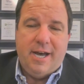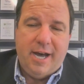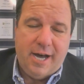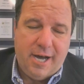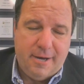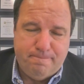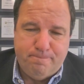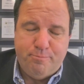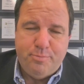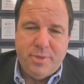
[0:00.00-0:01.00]

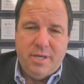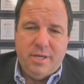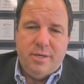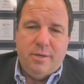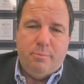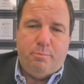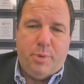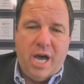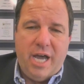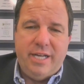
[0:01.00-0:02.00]

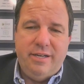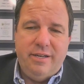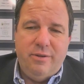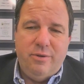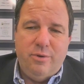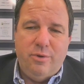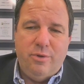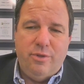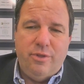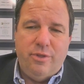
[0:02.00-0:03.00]
But
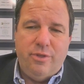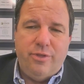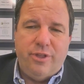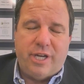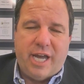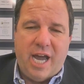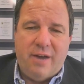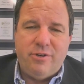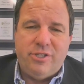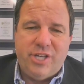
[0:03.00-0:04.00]
the
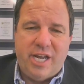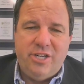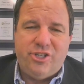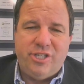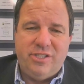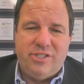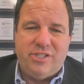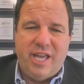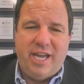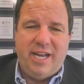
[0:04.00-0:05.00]

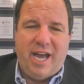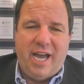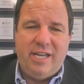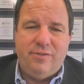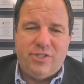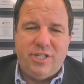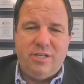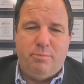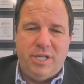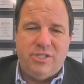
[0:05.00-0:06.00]
conversations that I have
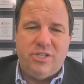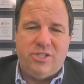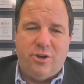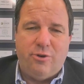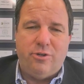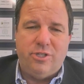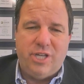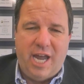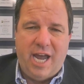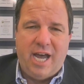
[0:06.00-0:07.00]
seen business
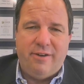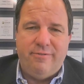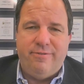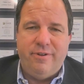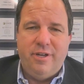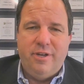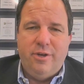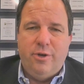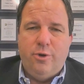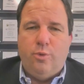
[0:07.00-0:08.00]
owners have
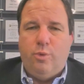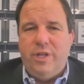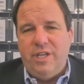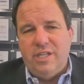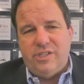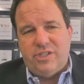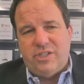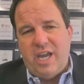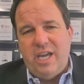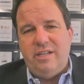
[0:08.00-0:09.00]
when the
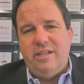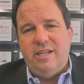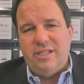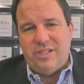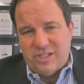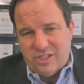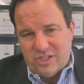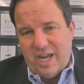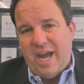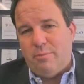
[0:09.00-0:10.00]
estate is
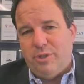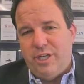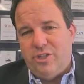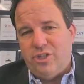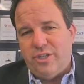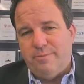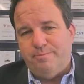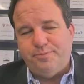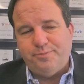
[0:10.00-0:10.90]
established,